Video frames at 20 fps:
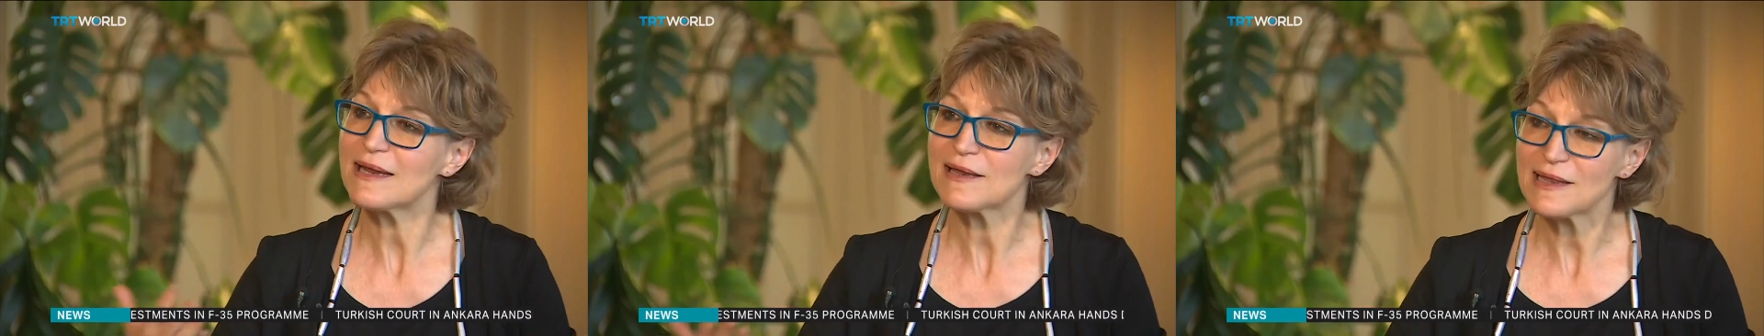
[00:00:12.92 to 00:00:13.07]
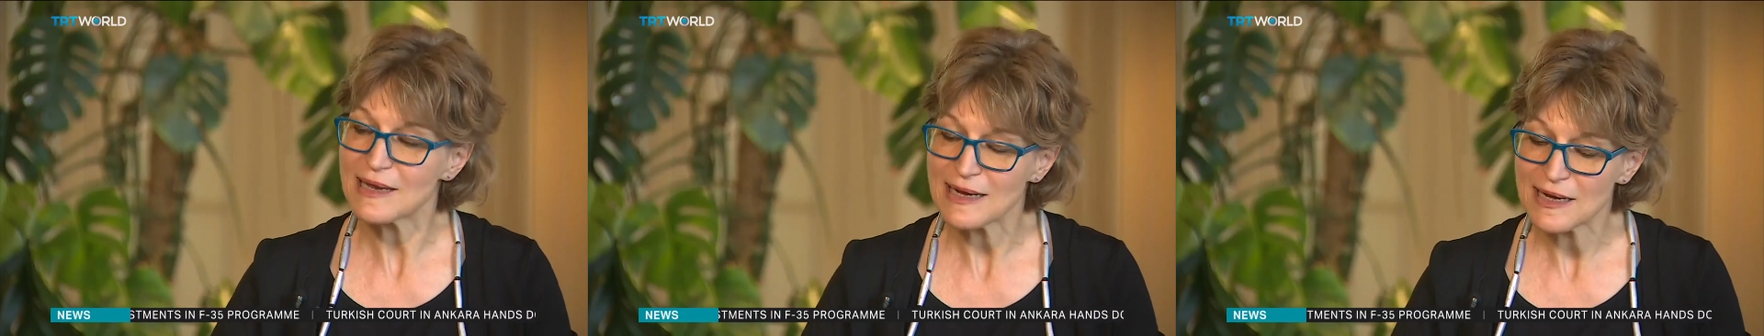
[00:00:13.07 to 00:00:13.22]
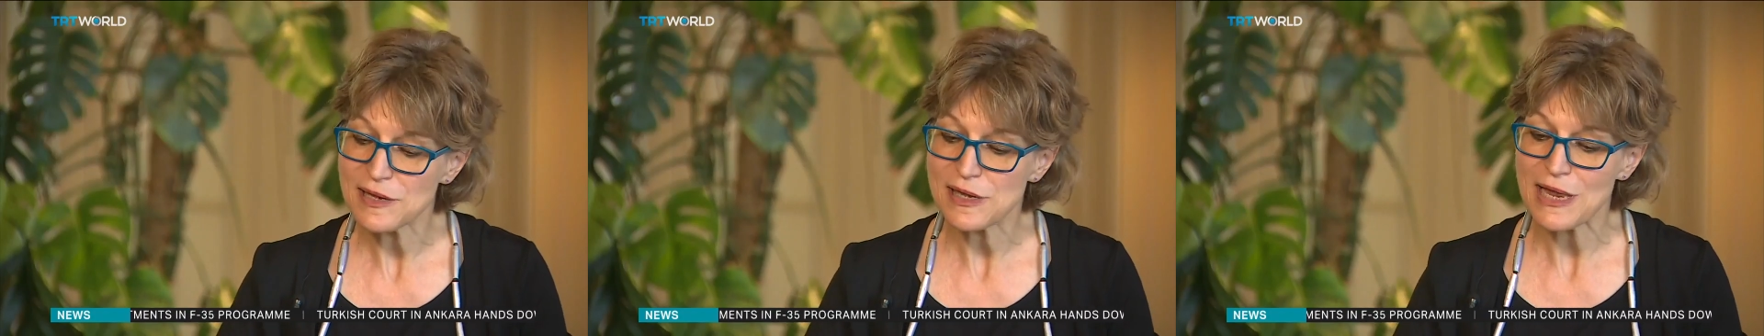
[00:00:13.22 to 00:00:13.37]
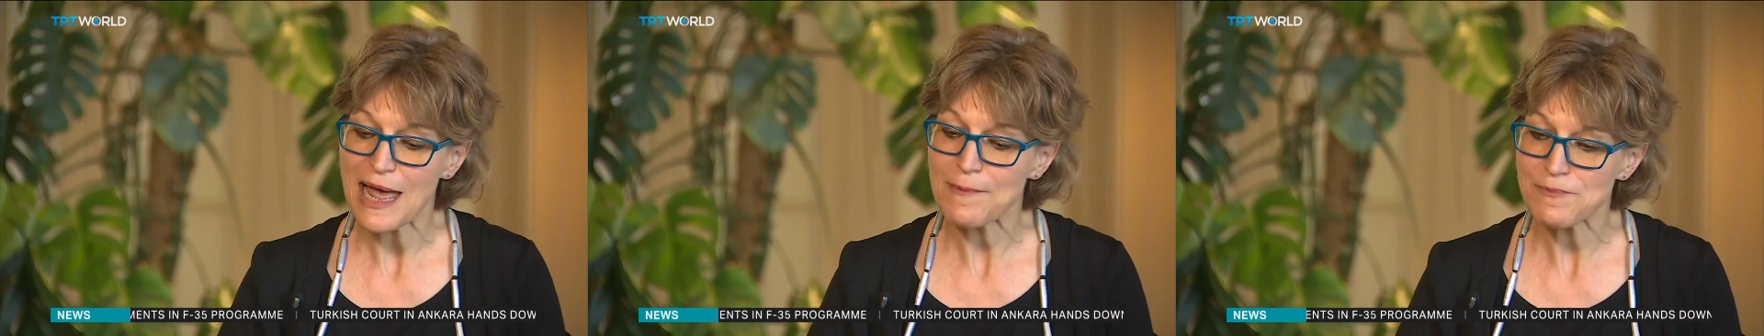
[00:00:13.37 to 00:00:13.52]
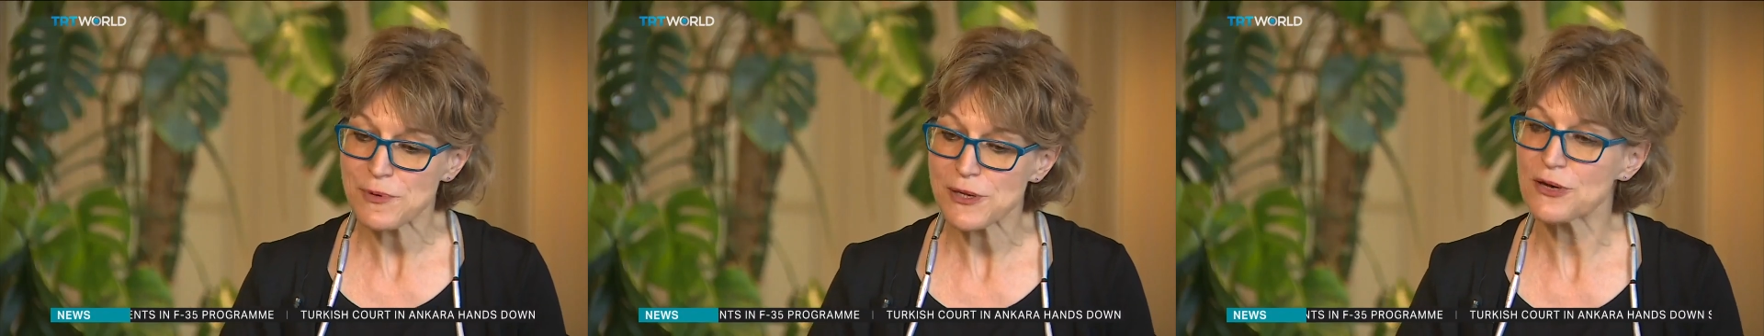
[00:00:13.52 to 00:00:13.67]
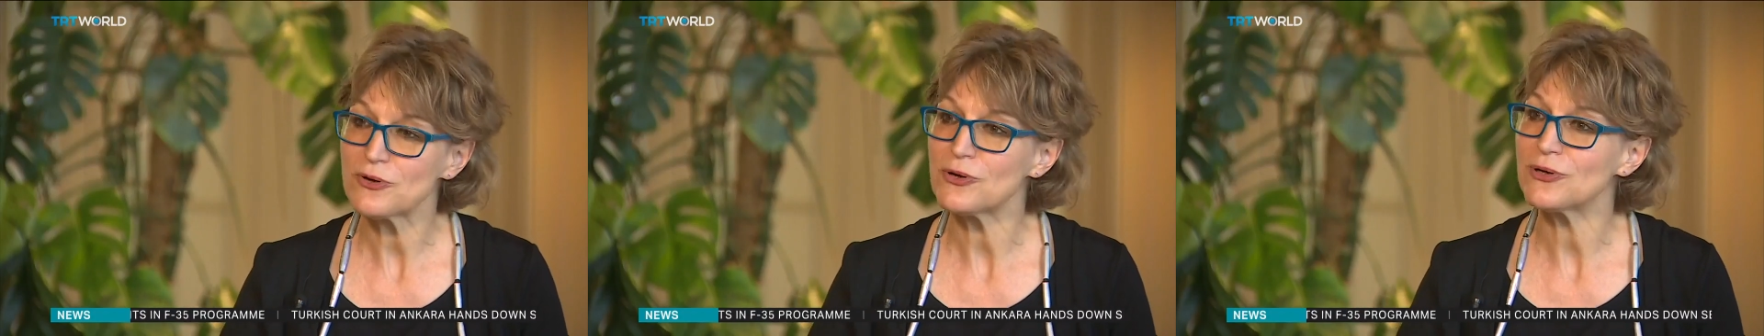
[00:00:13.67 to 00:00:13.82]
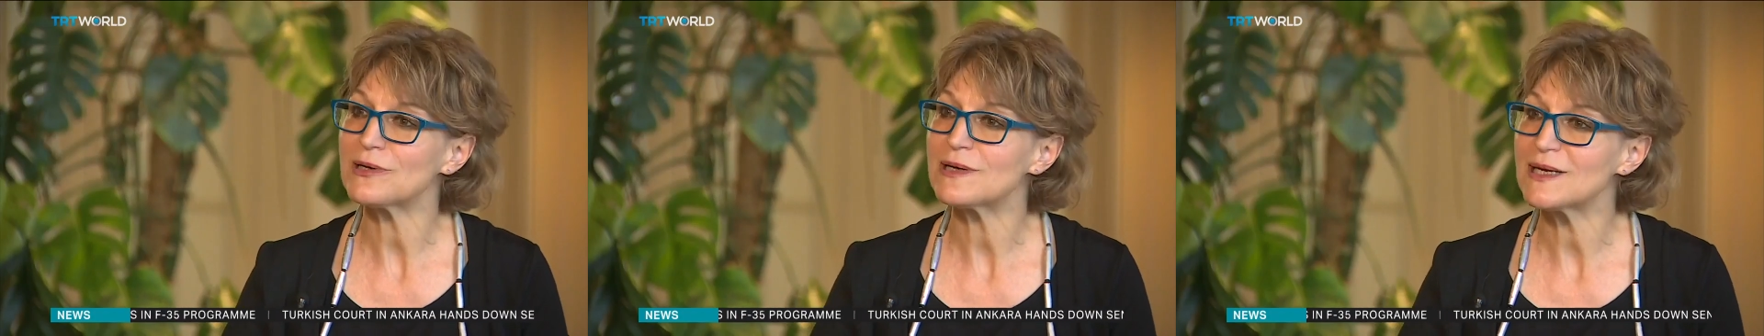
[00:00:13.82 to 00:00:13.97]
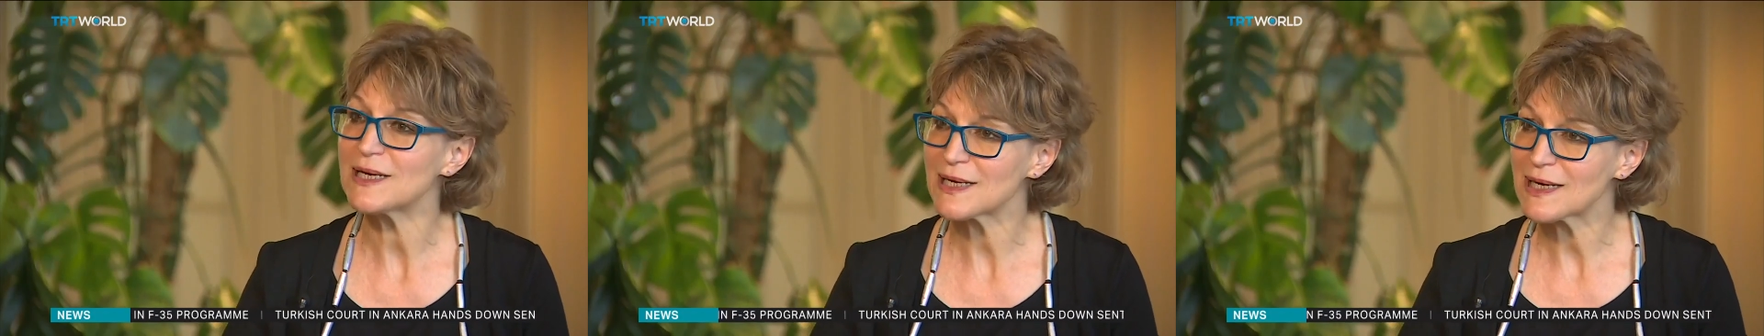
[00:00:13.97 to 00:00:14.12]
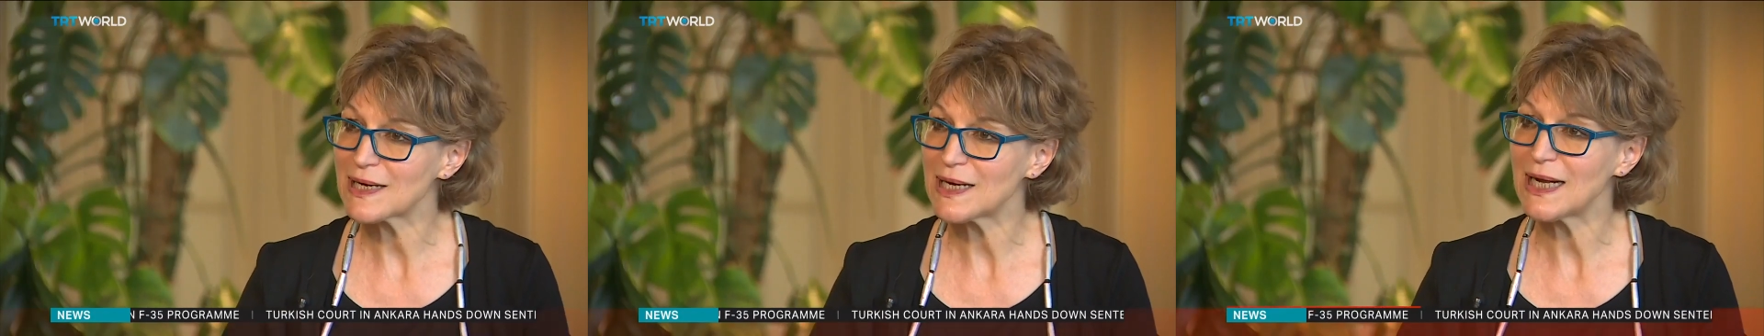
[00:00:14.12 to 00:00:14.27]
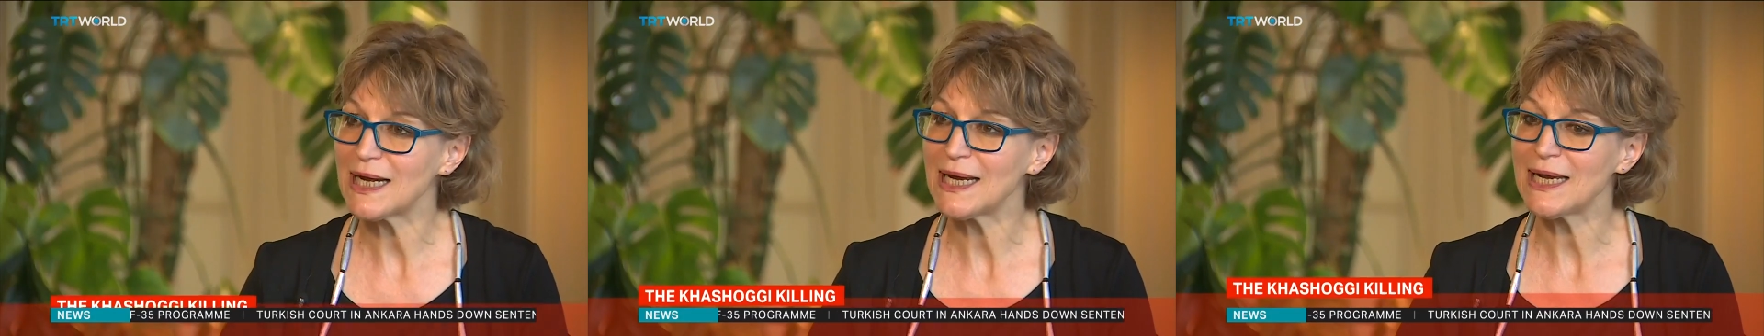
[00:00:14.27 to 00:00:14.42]
It's absolutely
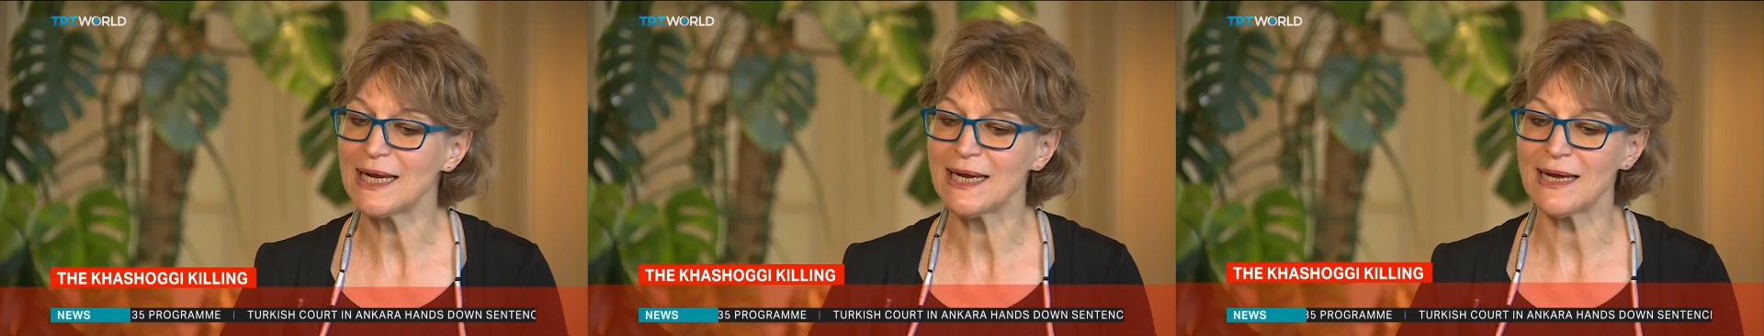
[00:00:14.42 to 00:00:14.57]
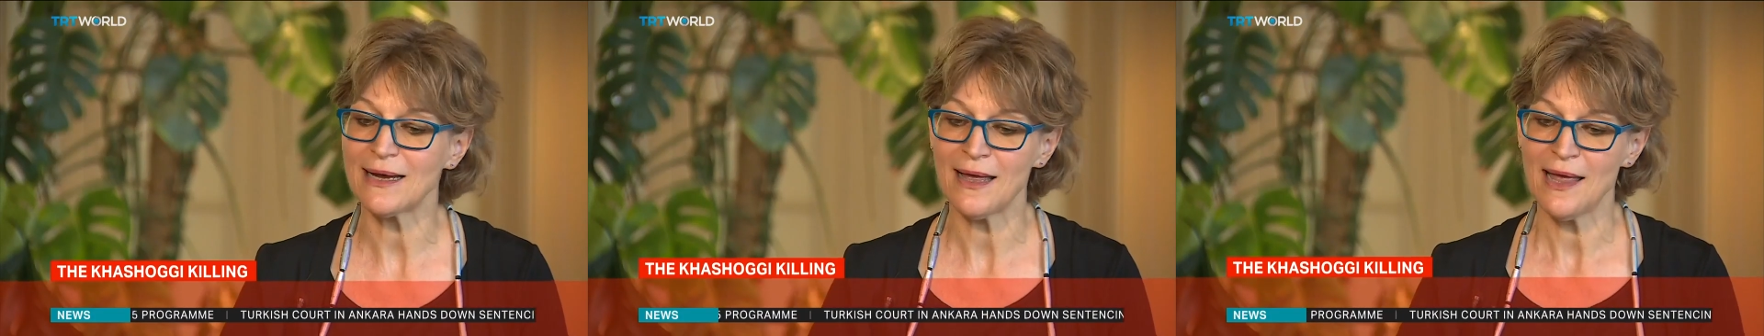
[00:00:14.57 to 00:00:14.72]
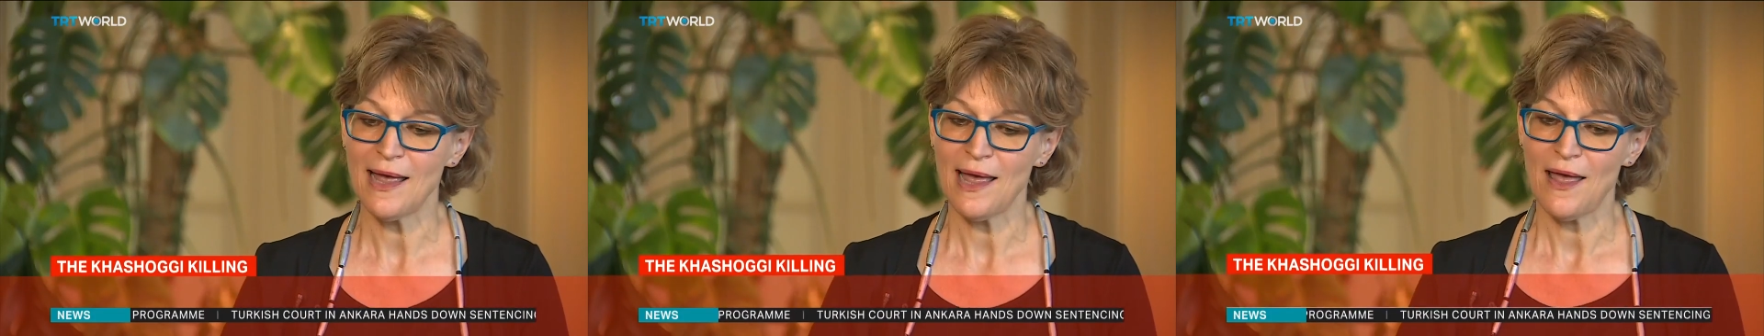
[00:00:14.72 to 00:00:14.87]
clear